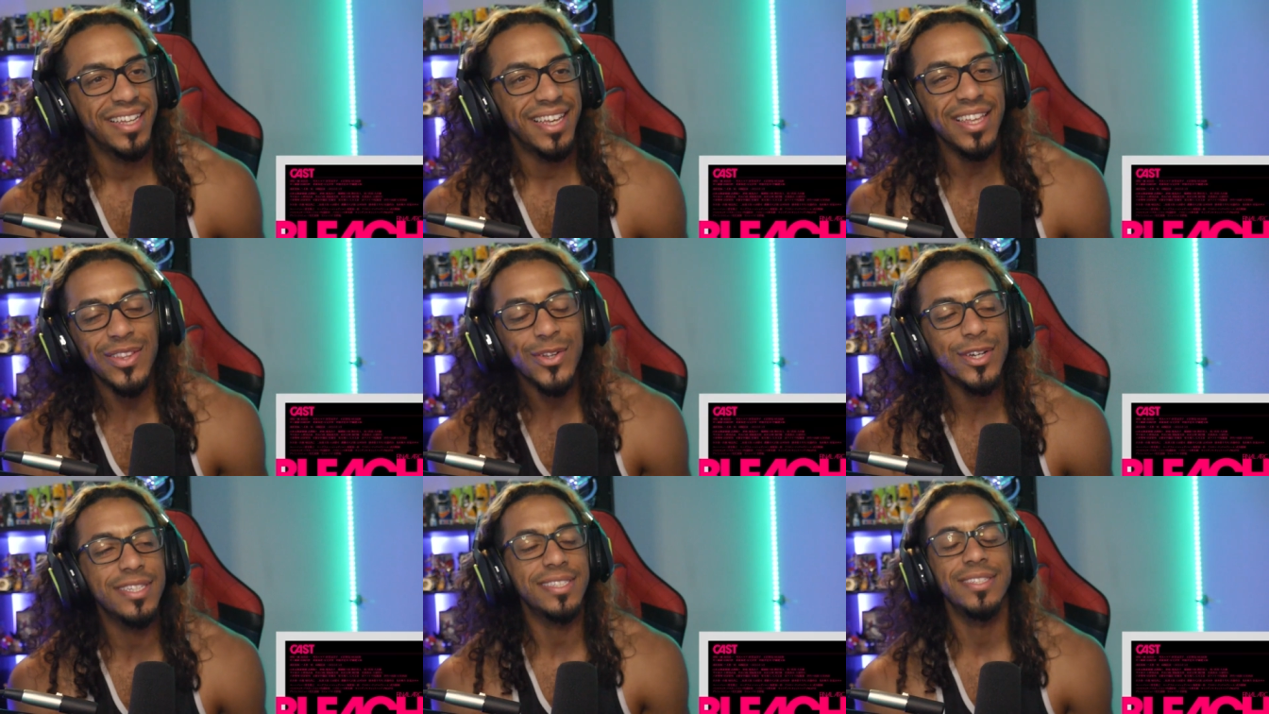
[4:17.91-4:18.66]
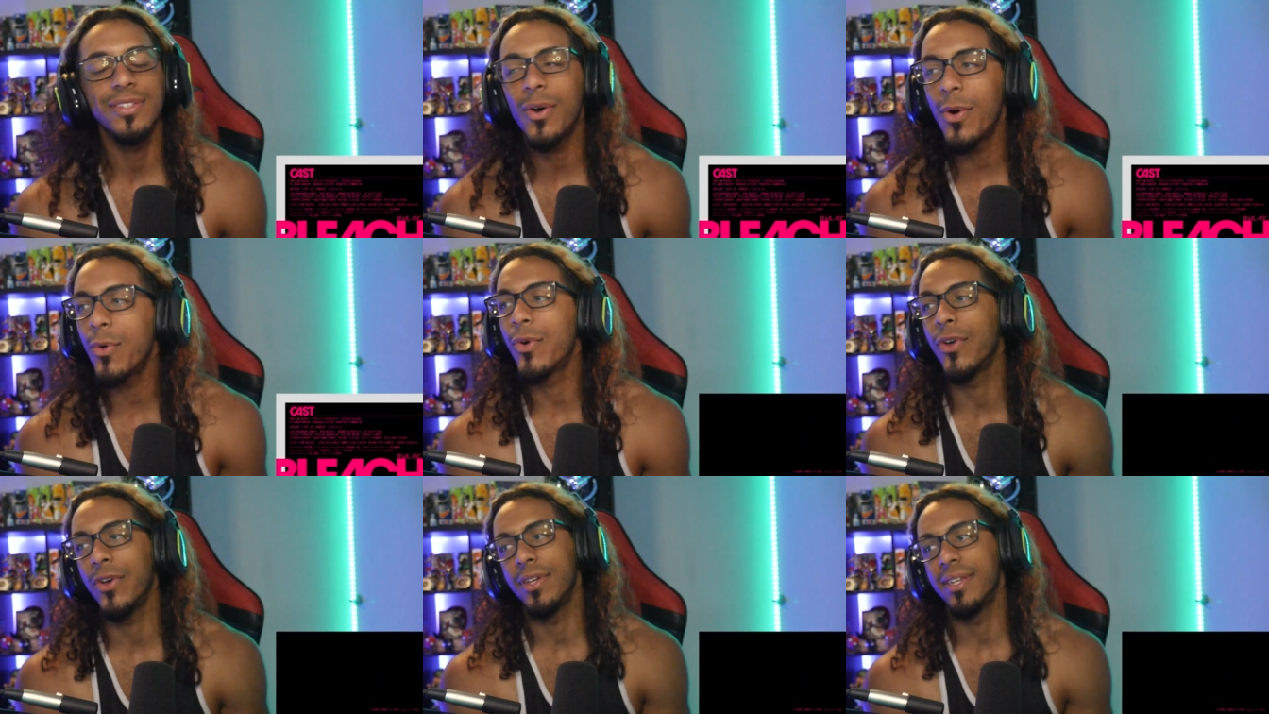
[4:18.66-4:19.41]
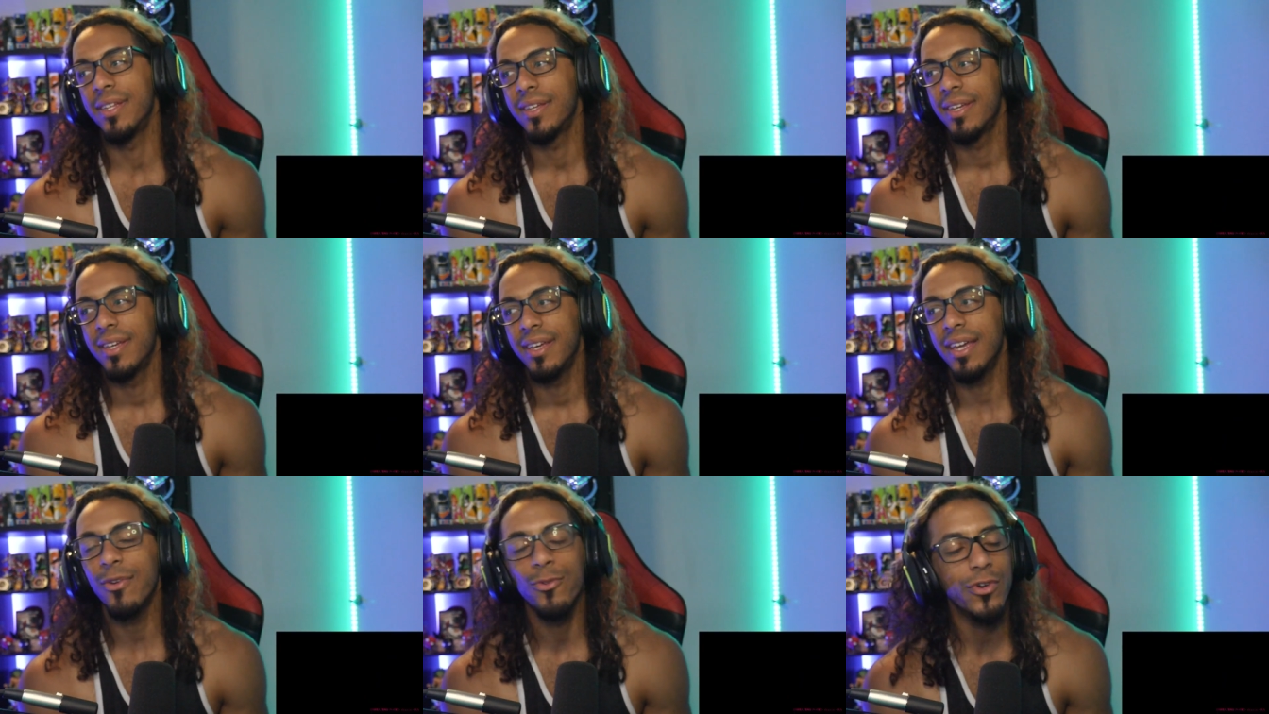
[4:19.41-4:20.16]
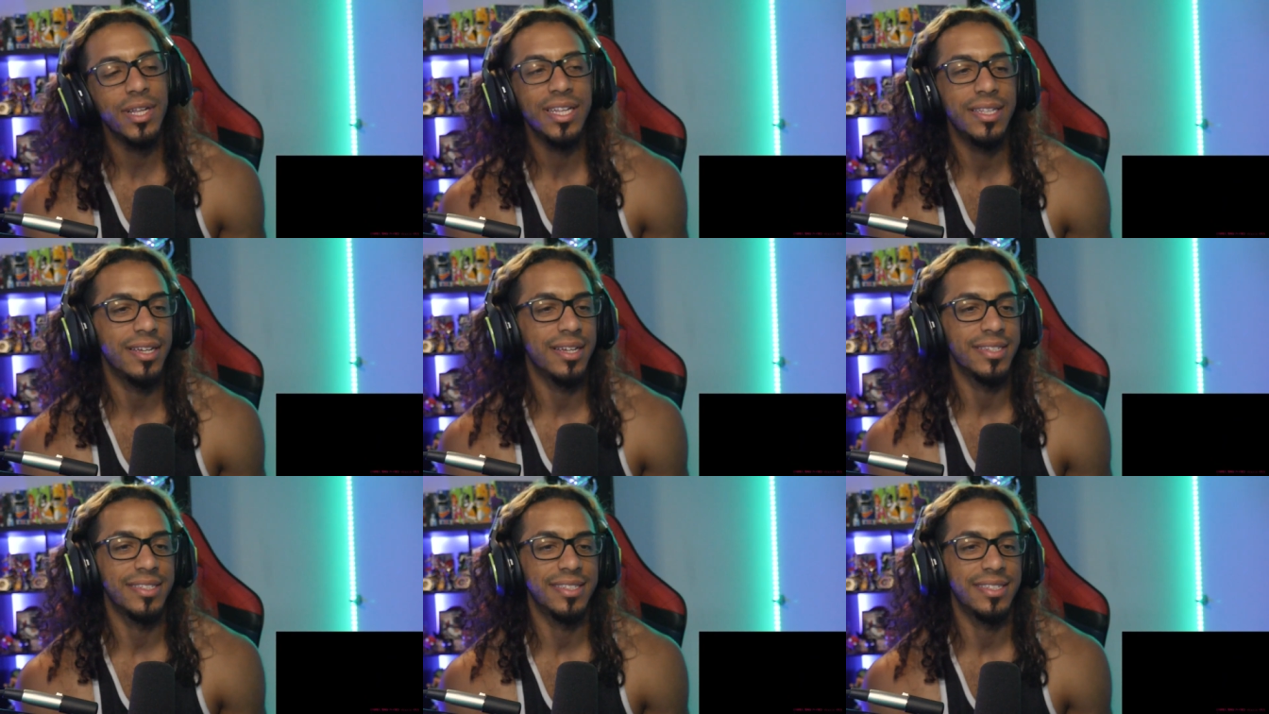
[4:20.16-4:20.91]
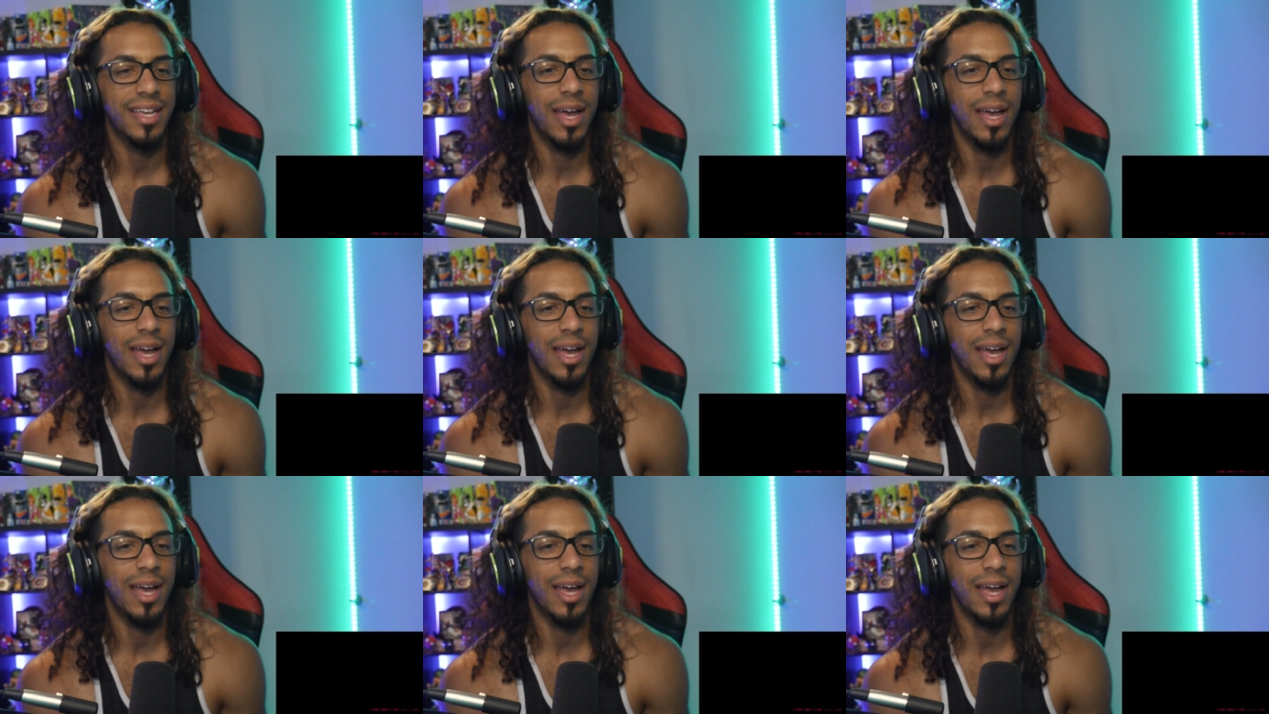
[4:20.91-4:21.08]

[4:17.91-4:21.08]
It looks so good. It really does.